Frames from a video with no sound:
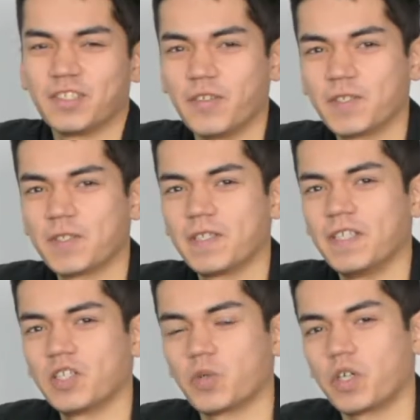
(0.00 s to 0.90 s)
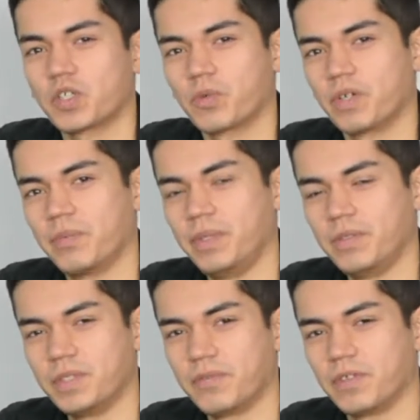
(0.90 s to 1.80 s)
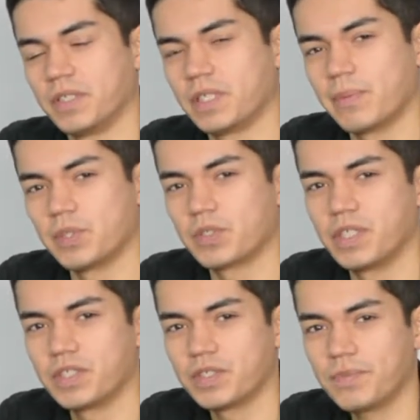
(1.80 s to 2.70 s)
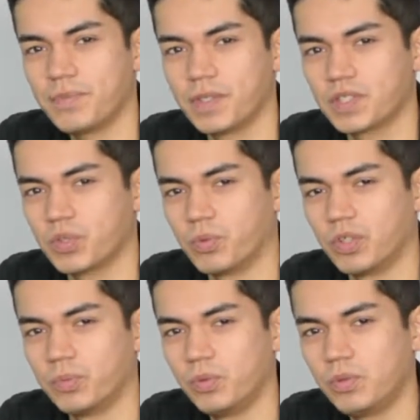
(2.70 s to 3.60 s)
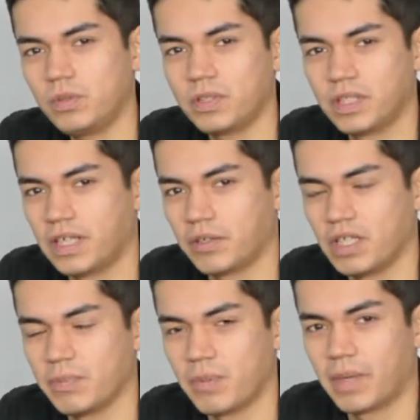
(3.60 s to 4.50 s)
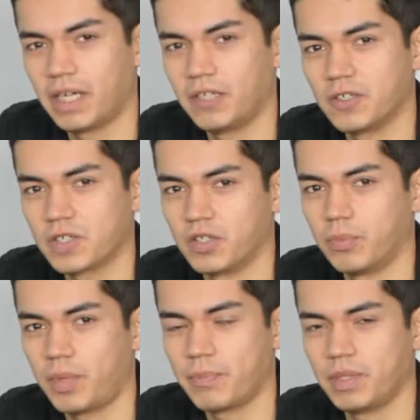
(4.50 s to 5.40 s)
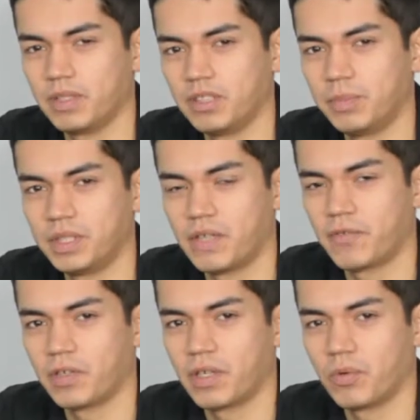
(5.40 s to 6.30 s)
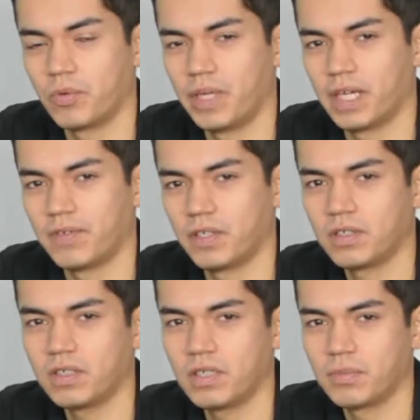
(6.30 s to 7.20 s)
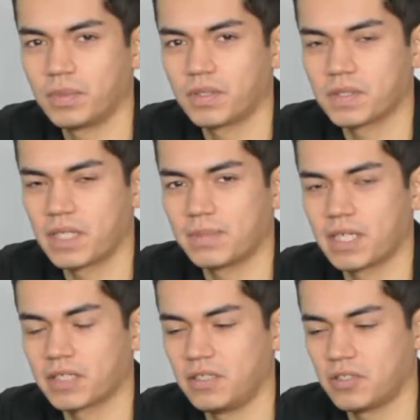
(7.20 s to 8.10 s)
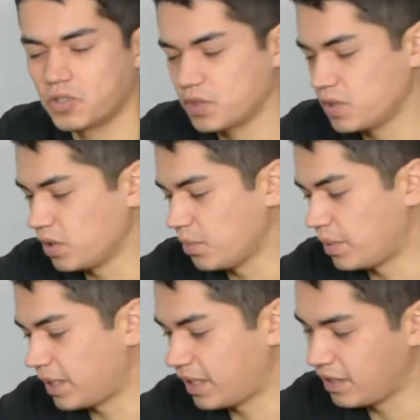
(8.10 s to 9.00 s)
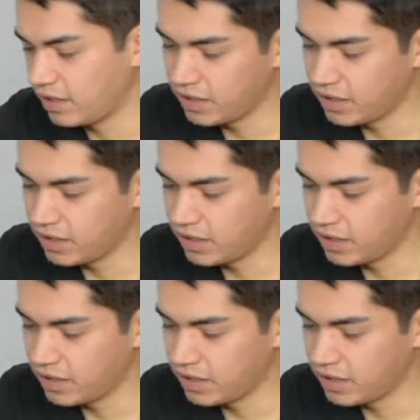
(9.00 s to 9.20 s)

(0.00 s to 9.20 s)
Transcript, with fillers: So this is the dishwasher we're going to be using for this demonstration. It's a Whirlpool. Now keep in mind, yours at home might be a little bit different than what we have here, but the same technique should still apply.